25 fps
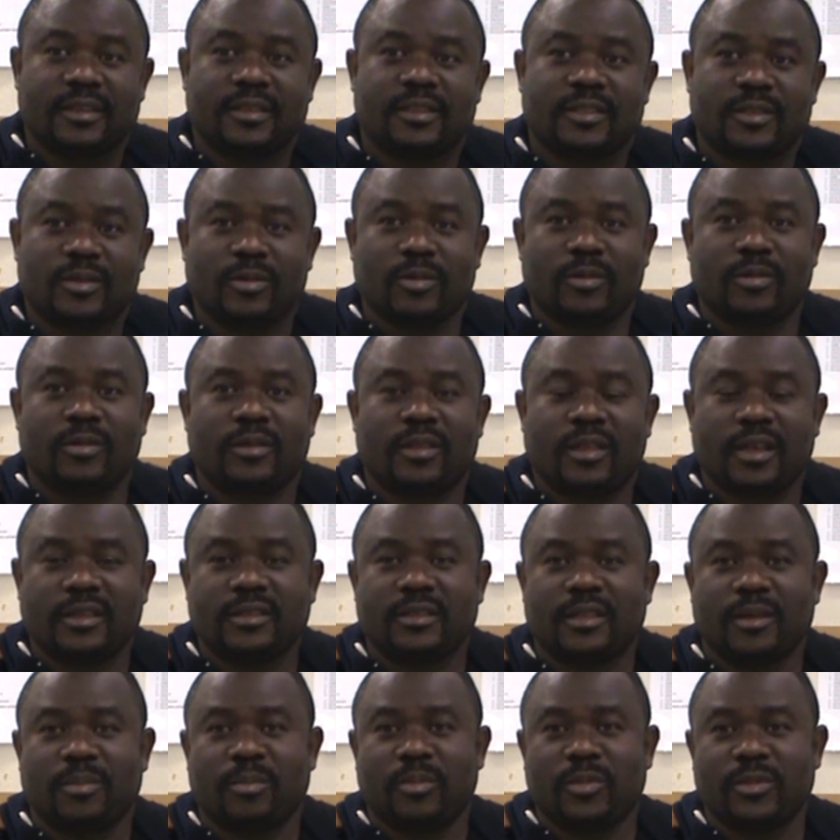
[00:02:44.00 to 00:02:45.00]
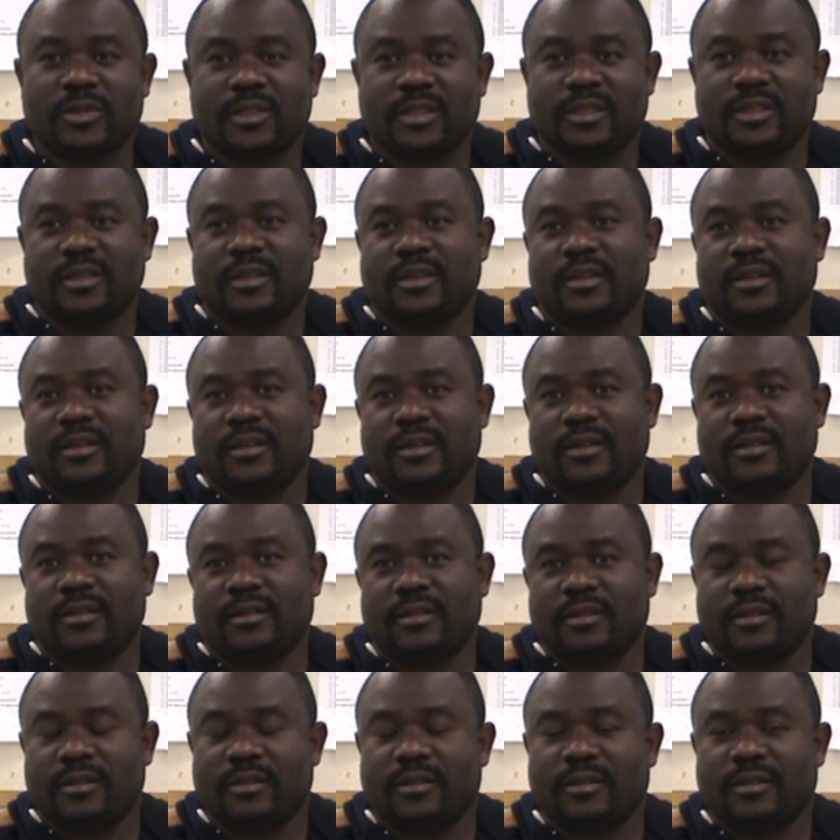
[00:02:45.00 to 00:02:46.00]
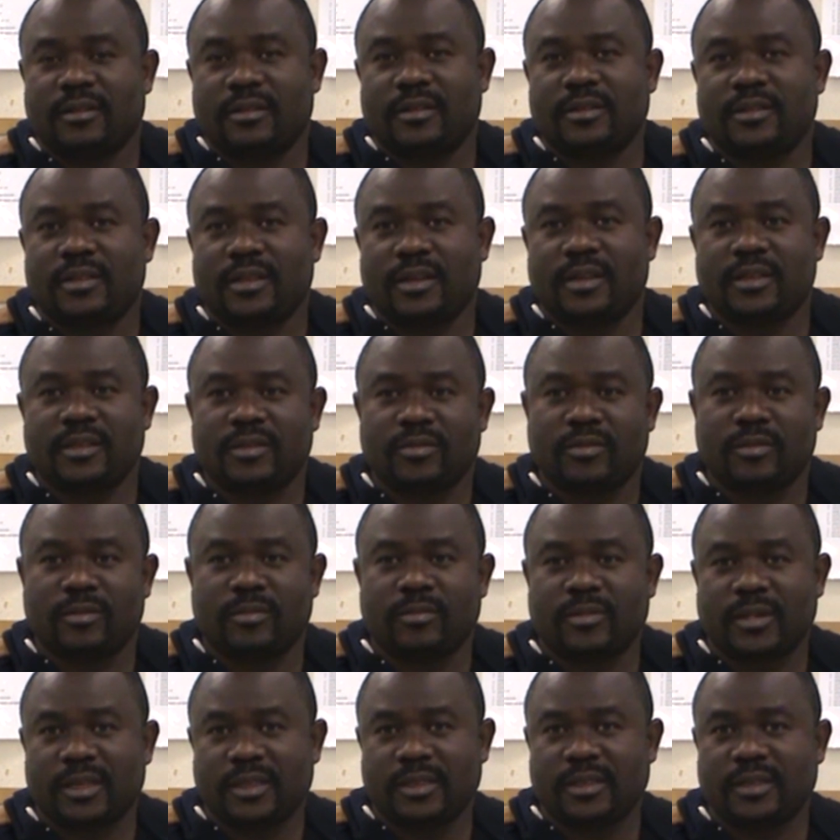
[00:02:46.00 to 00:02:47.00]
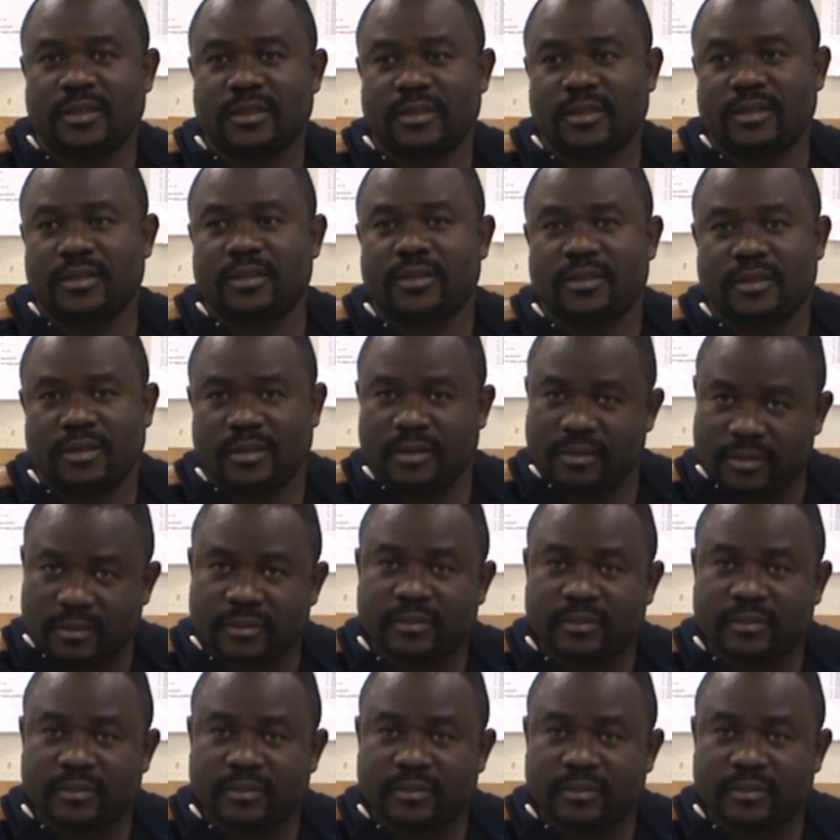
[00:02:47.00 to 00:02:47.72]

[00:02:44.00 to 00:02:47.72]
So that's the most stressful patients.